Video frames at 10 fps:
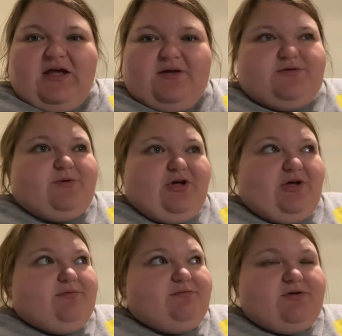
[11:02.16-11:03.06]
it was pretty
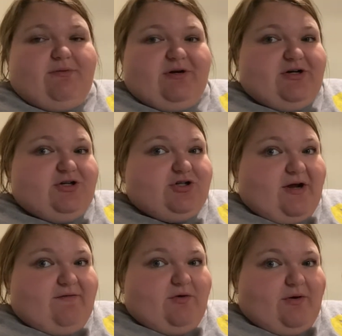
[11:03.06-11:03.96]
good so i wanted to try a
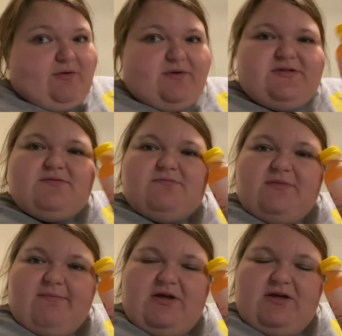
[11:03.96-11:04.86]
few other ones let
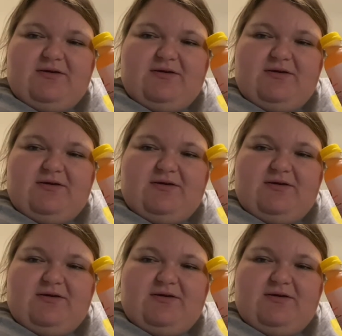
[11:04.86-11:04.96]
me